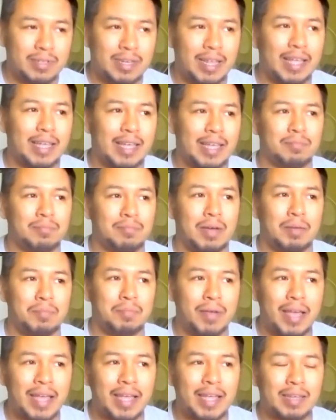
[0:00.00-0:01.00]
take it in my
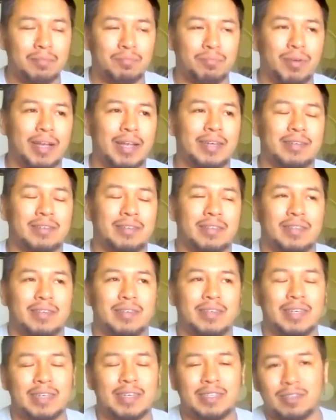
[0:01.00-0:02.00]
bag and bring it to
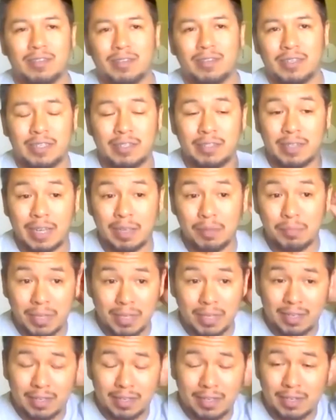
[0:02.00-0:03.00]
the teacher, and she'd give
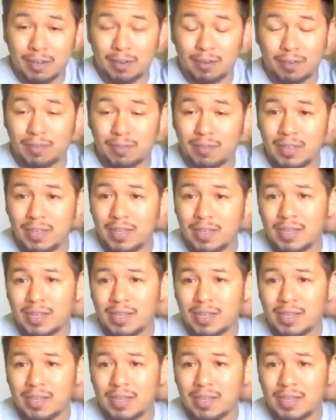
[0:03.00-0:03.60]
me a you know